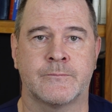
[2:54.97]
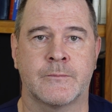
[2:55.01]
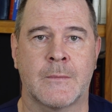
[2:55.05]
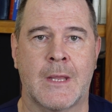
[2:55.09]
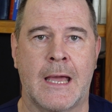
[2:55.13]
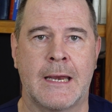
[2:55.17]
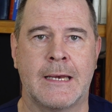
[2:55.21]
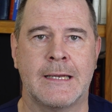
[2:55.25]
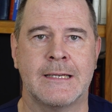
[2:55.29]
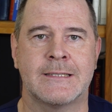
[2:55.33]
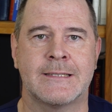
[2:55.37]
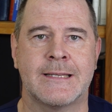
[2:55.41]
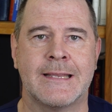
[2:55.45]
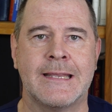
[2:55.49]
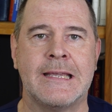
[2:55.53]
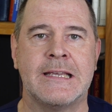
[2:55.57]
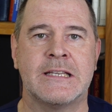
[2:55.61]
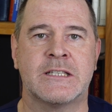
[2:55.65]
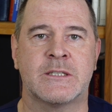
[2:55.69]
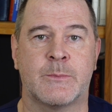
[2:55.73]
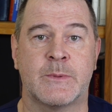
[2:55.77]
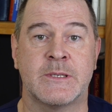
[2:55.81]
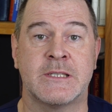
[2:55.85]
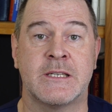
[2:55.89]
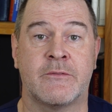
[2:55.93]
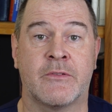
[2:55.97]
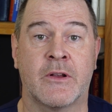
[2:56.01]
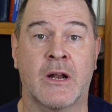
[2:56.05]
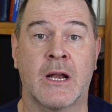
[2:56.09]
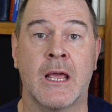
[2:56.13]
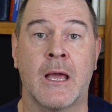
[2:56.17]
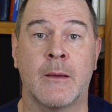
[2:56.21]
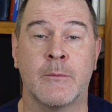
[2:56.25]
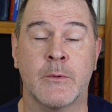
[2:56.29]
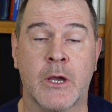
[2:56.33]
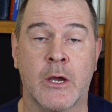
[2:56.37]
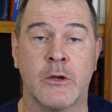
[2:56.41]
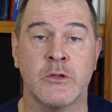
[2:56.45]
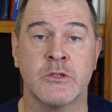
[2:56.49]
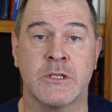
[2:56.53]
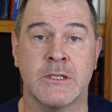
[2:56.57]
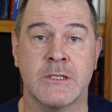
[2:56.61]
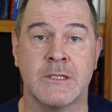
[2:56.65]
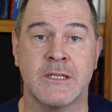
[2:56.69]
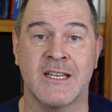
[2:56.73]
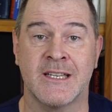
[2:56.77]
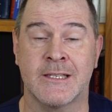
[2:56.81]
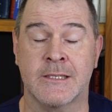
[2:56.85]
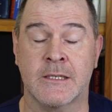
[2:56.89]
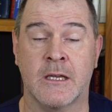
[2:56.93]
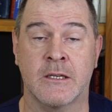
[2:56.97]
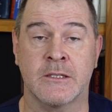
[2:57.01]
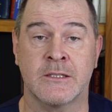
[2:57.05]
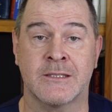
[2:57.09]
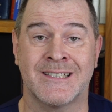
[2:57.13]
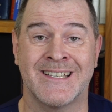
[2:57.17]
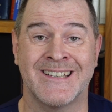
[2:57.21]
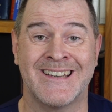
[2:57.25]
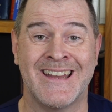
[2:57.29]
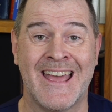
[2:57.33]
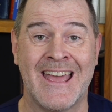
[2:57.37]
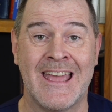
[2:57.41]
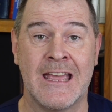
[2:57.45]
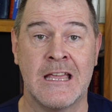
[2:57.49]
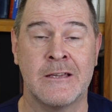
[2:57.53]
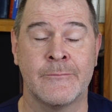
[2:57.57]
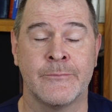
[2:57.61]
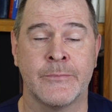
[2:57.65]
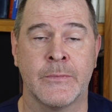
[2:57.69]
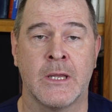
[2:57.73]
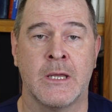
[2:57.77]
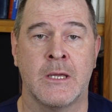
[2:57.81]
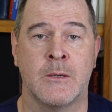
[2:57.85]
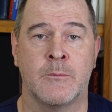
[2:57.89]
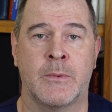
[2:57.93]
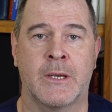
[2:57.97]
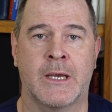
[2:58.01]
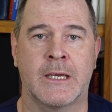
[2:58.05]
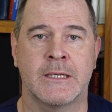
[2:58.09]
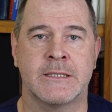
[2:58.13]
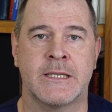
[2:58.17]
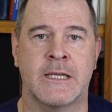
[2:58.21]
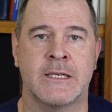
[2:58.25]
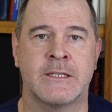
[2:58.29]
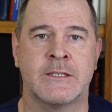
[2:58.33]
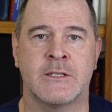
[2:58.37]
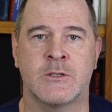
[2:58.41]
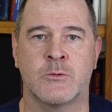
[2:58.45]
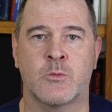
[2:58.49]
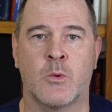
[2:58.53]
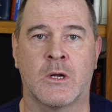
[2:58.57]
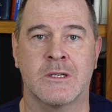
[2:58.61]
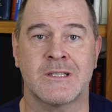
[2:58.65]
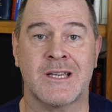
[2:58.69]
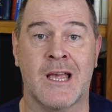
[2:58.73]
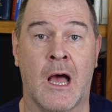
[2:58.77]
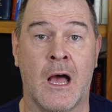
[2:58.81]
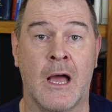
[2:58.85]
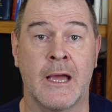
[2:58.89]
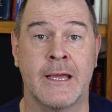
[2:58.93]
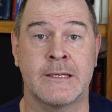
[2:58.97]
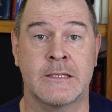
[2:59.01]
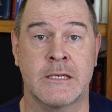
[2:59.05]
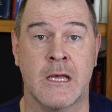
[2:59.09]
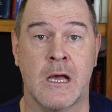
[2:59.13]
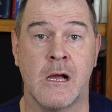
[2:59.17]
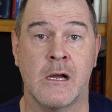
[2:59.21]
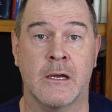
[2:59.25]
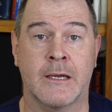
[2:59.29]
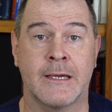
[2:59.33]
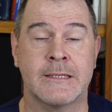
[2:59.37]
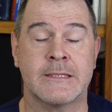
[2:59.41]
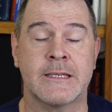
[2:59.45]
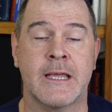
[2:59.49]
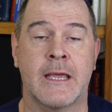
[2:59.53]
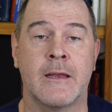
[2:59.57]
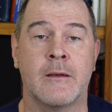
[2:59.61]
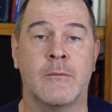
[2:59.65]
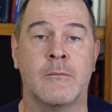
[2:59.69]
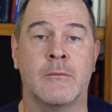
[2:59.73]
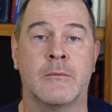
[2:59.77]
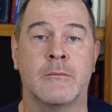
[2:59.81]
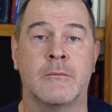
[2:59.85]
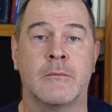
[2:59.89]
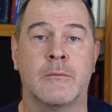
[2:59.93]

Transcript: And it's these specifically I'm going to discuss today, because this is what I target in